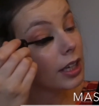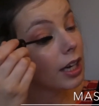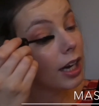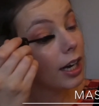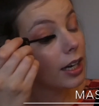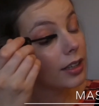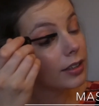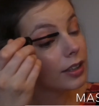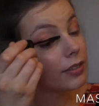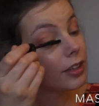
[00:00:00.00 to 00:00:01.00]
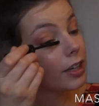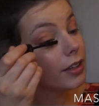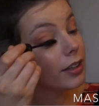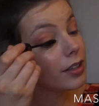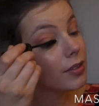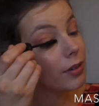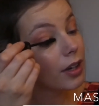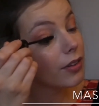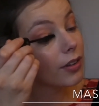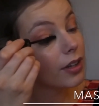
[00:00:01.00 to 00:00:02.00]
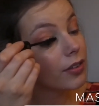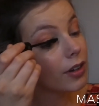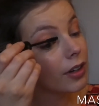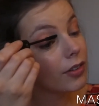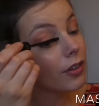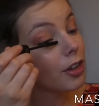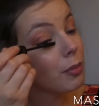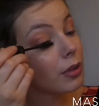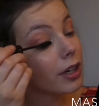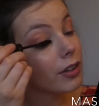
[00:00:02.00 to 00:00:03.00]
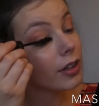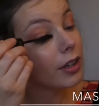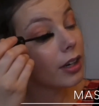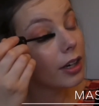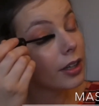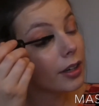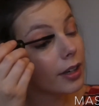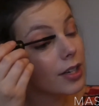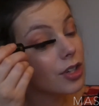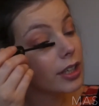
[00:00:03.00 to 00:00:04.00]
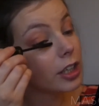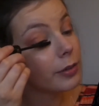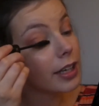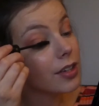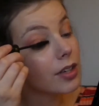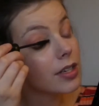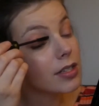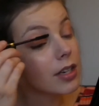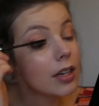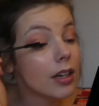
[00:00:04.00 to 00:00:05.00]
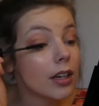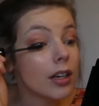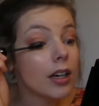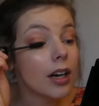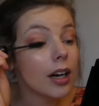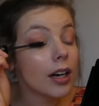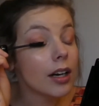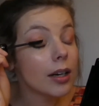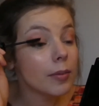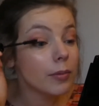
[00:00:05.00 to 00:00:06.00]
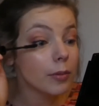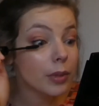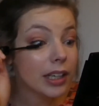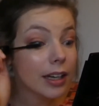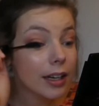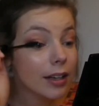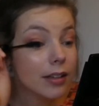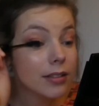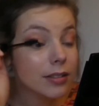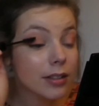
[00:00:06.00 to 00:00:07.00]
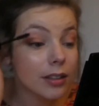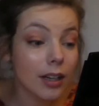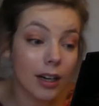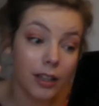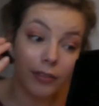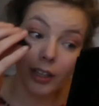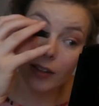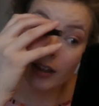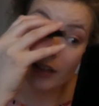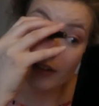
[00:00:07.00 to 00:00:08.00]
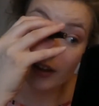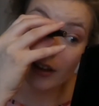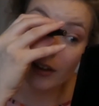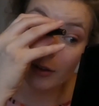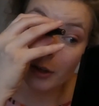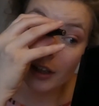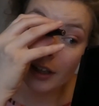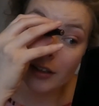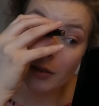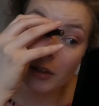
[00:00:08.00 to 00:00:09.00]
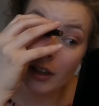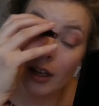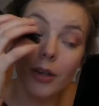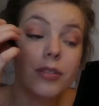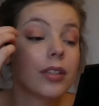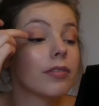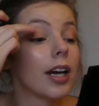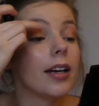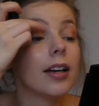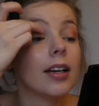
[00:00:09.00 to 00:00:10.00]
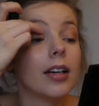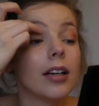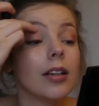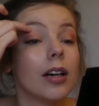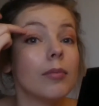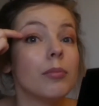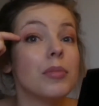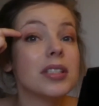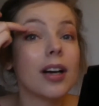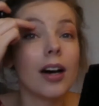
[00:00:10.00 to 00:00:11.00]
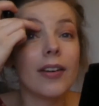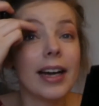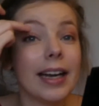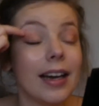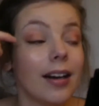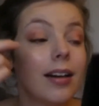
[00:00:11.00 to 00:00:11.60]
and I find that this does. It's nice and separating. I don't actually curl my lashes because I find that if I curl them then I end up with loads of like mascara here,